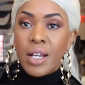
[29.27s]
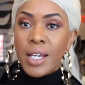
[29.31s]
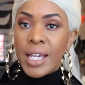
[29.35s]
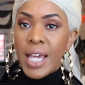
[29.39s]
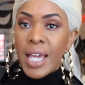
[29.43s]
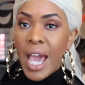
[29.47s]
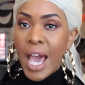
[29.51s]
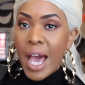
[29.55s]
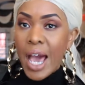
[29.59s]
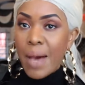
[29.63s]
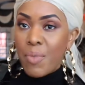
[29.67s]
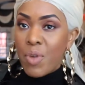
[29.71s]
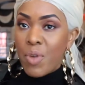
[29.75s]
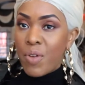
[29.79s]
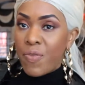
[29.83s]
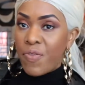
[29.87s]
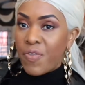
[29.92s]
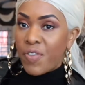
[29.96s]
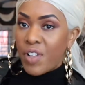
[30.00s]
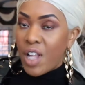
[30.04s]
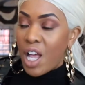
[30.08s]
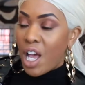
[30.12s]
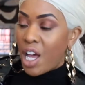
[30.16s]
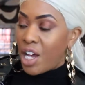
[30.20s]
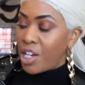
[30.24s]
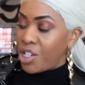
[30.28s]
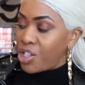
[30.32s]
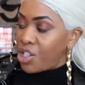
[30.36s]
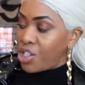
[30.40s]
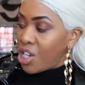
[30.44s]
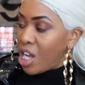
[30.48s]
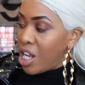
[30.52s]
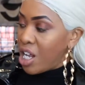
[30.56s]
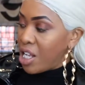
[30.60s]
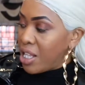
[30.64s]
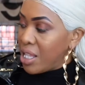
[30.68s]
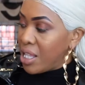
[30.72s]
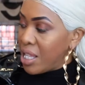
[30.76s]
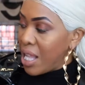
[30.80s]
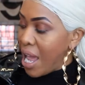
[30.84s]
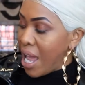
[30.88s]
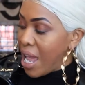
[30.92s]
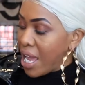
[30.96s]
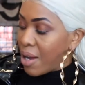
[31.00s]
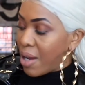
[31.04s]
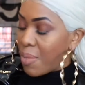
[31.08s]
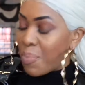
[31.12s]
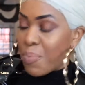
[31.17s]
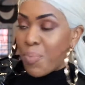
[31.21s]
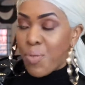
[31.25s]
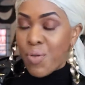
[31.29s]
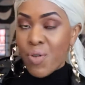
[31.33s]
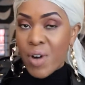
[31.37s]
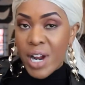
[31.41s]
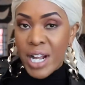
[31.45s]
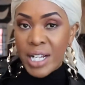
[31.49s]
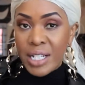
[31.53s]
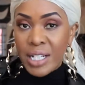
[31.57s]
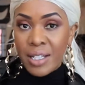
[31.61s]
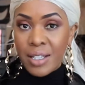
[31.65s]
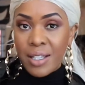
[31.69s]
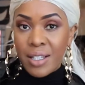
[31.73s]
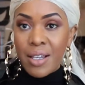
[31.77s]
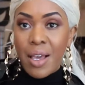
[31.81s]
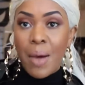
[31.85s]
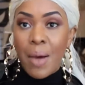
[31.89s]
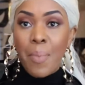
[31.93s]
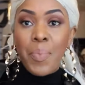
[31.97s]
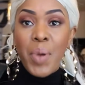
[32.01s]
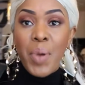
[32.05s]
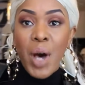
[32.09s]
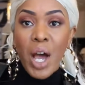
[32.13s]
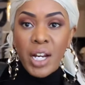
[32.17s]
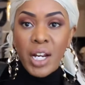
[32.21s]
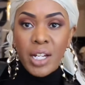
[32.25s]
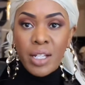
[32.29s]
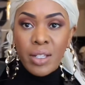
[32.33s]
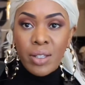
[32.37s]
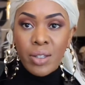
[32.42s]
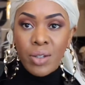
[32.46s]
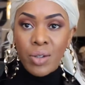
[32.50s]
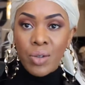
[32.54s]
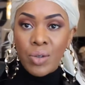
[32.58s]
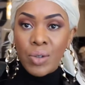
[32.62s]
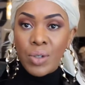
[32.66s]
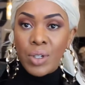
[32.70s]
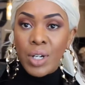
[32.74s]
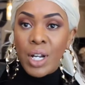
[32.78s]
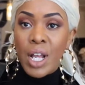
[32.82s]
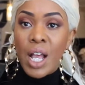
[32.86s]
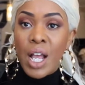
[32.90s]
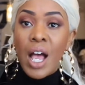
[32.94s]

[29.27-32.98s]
camouflage-like print bodysuit.